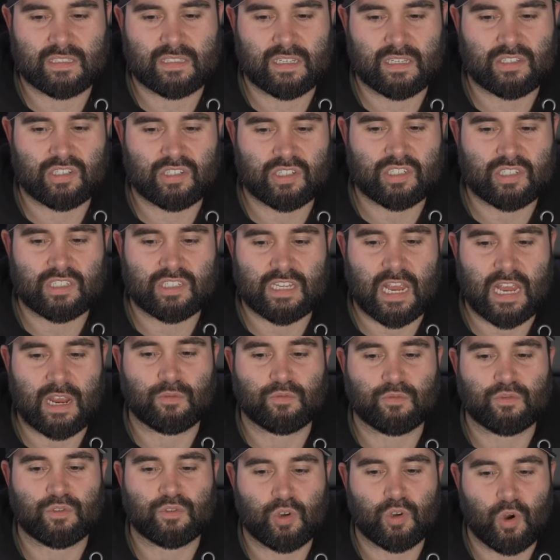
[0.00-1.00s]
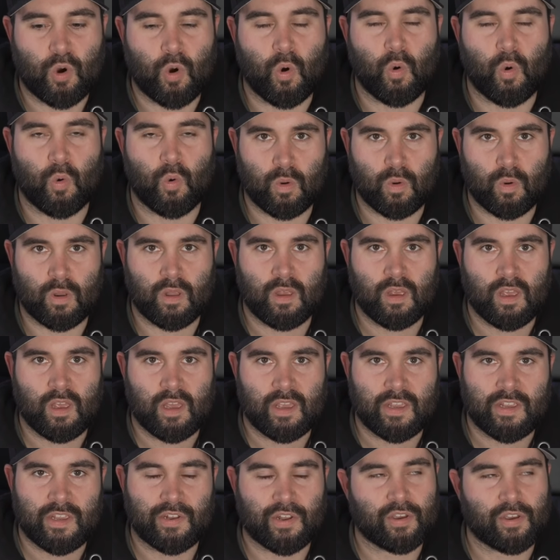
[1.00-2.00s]
just sounds cool,
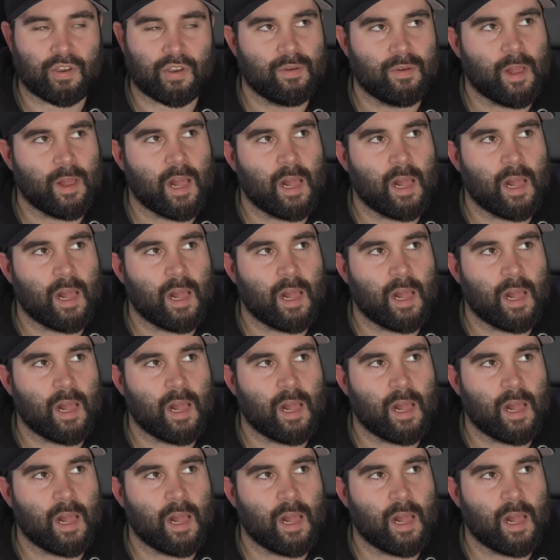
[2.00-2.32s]
you know,